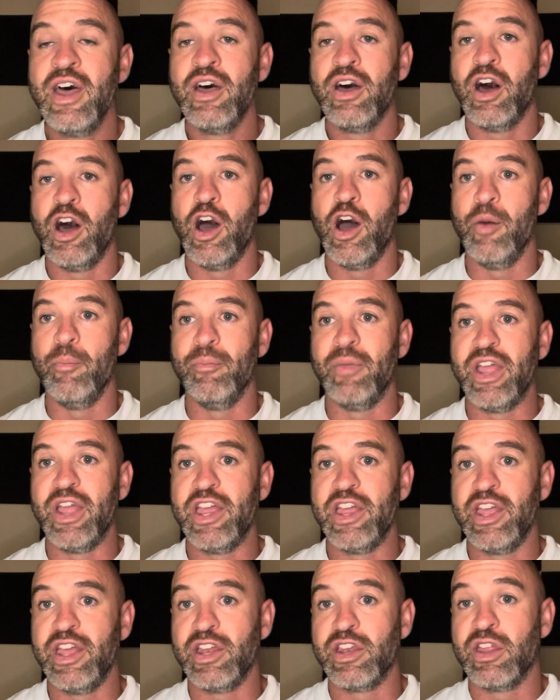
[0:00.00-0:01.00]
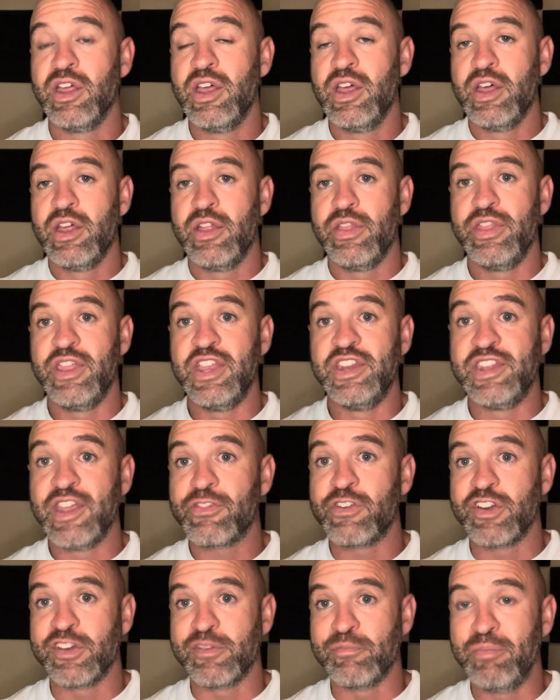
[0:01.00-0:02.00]
Um, and the
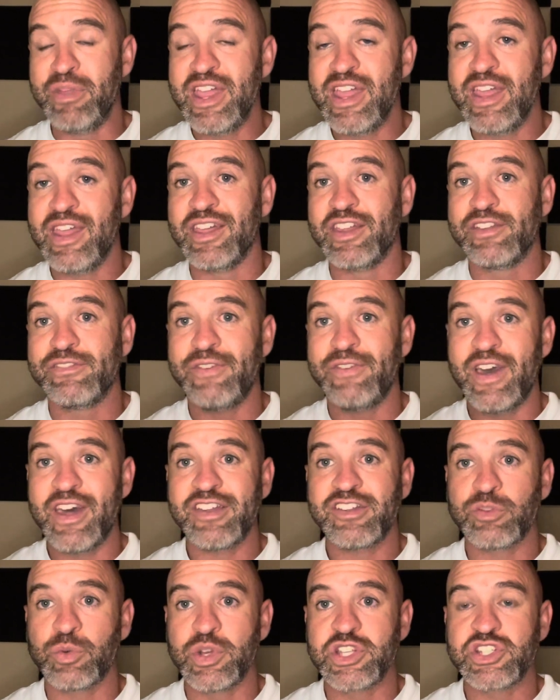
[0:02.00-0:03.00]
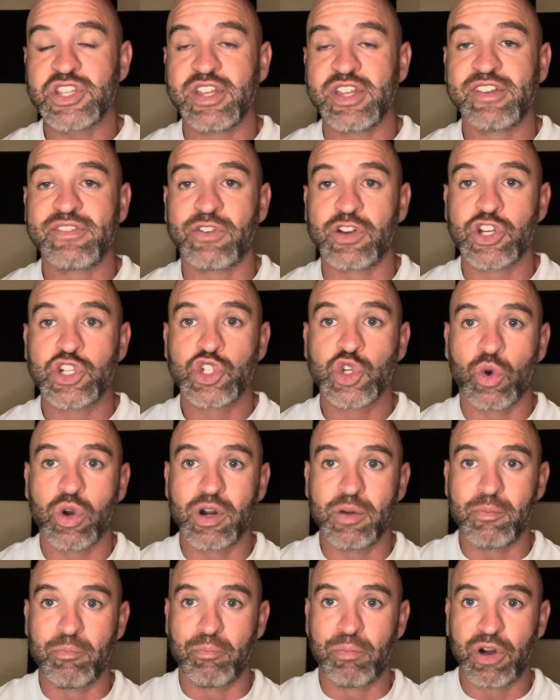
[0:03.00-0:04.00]
difference being is fast twitch is for
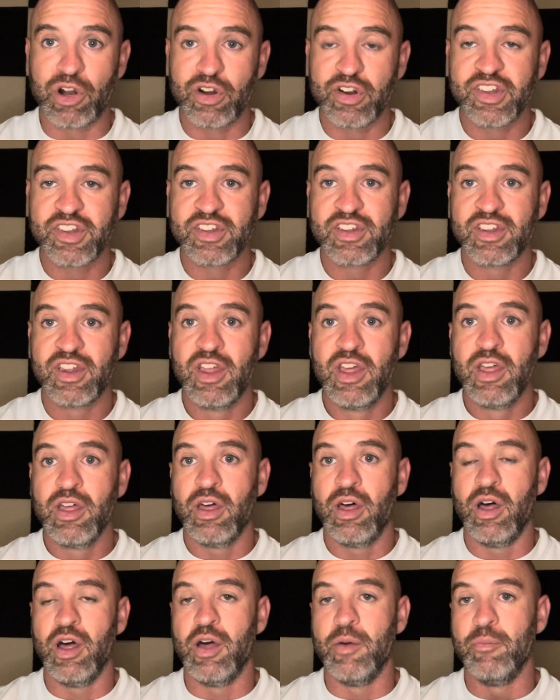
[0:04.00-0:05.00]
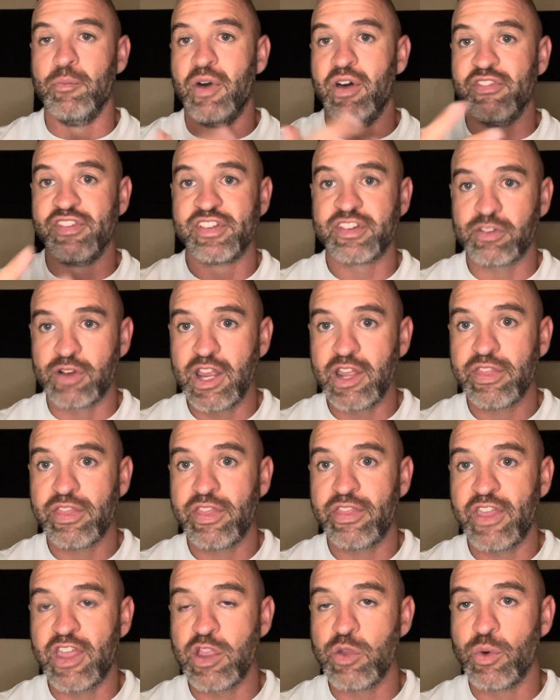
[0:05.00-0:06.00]
short bursts um, of strength
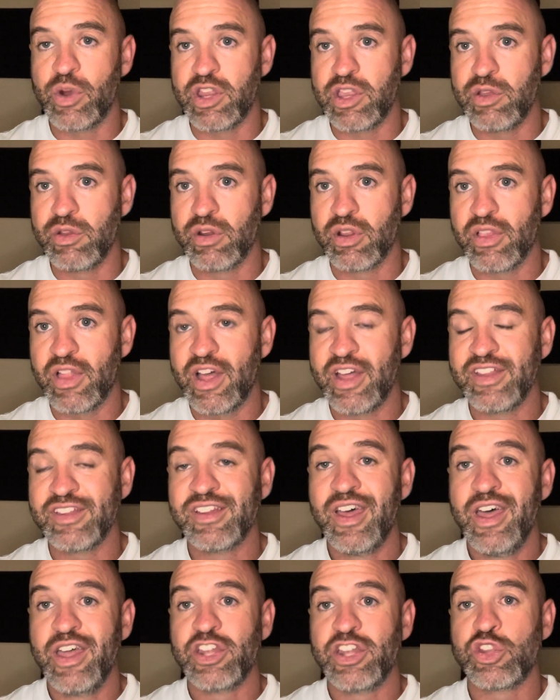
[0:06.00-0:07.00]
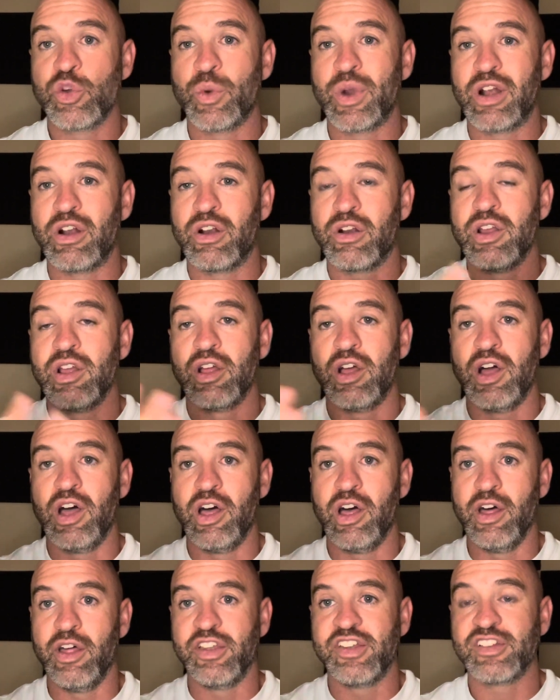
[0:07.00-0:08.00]
that you want to utilize to where
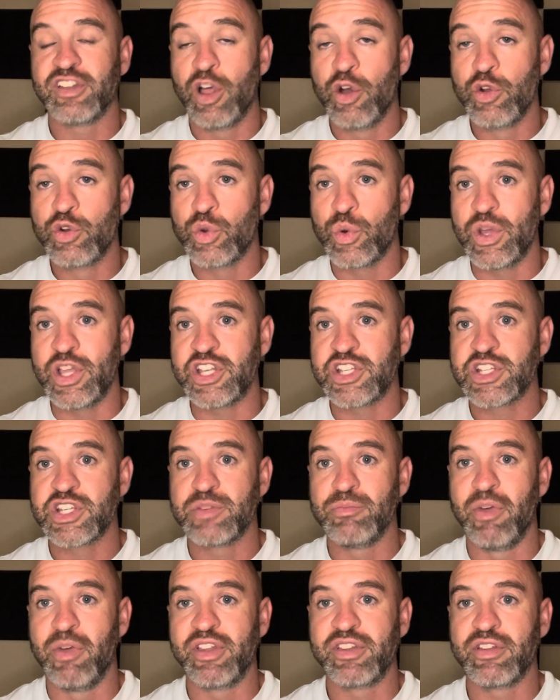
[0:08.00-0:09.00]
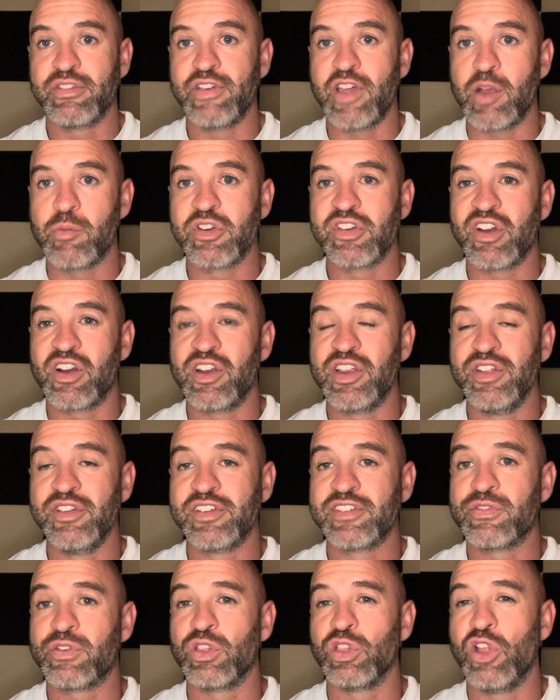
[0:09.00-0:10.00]
uh, slow twitch muscle fibers are used
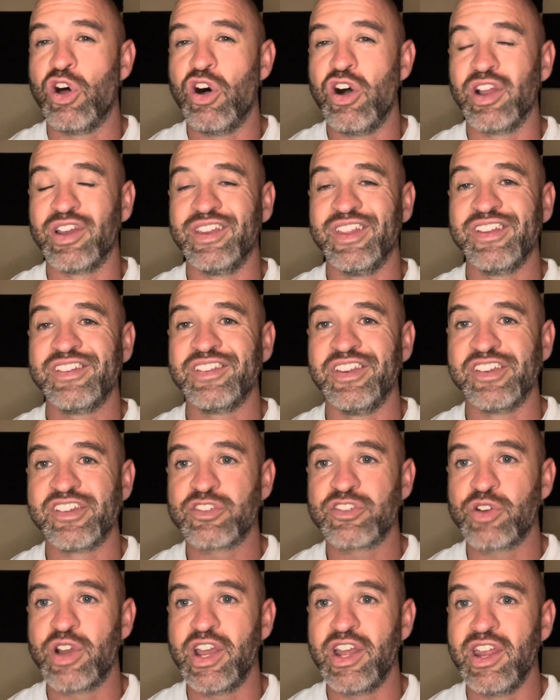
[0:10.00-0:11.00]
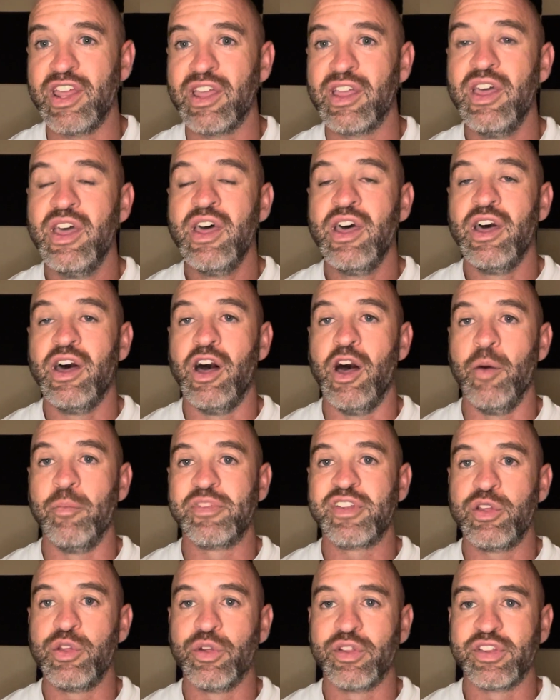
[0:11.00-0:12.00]
for long distance training. Um,
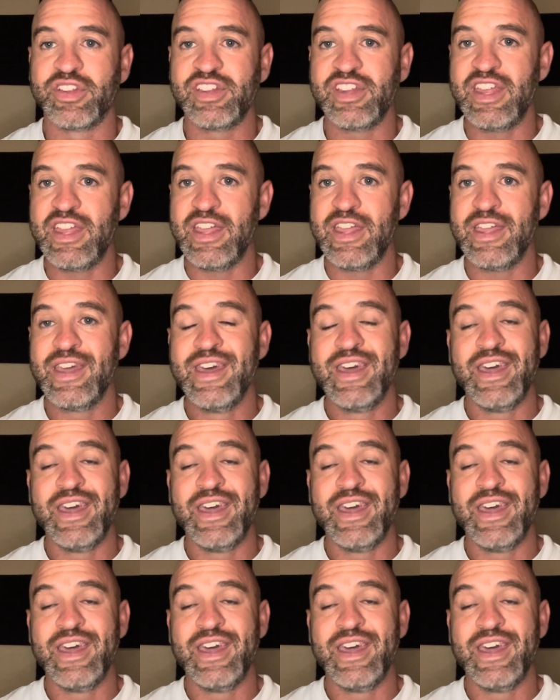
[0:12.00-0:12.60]
so you'll see